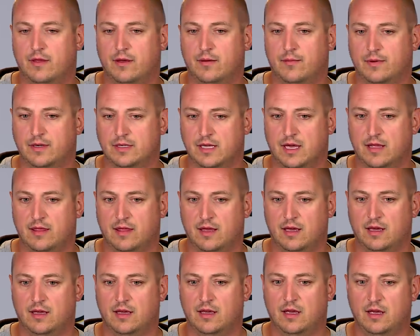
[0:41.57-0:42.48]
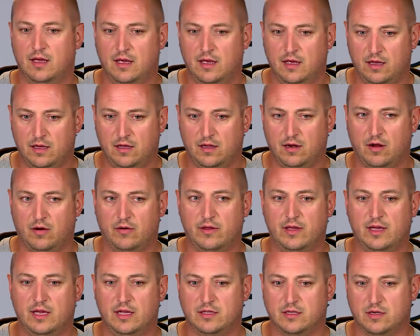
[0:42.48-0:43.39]
him, because I think, you know,
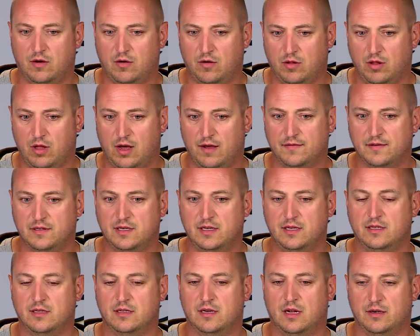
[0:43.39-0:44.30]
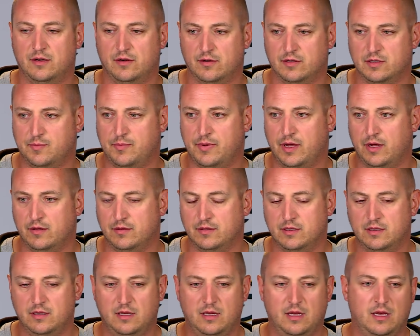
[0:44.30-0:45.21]
he gets a whole offseason under his
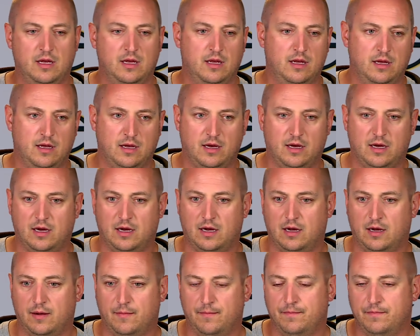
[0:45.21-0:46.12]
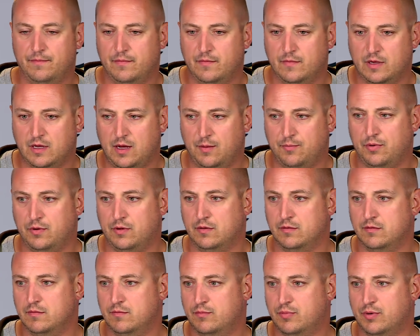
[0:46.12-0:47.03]
belt,
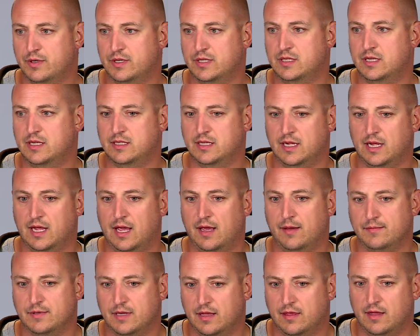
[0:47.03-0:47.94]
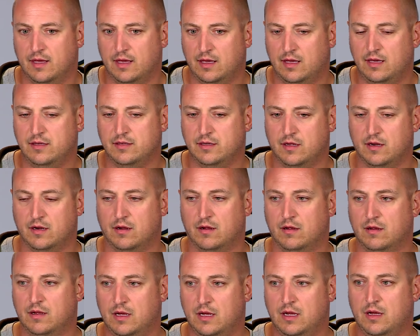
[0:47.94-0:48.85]
couple preseason games. I think he's going
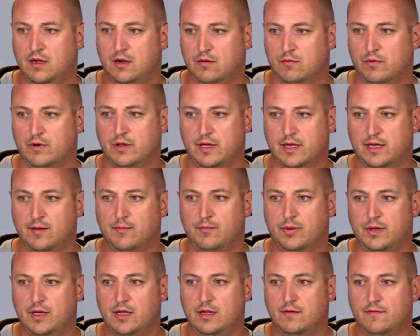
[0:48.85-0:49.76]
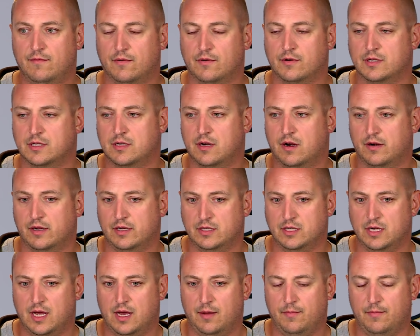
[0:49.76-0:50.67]
to really compete for a starting
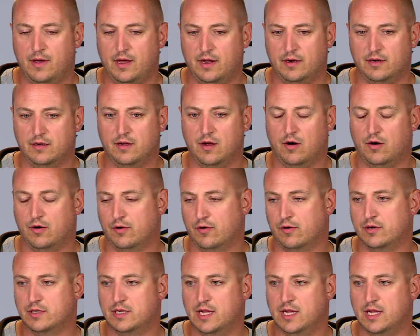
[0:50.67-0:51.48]
job at guard or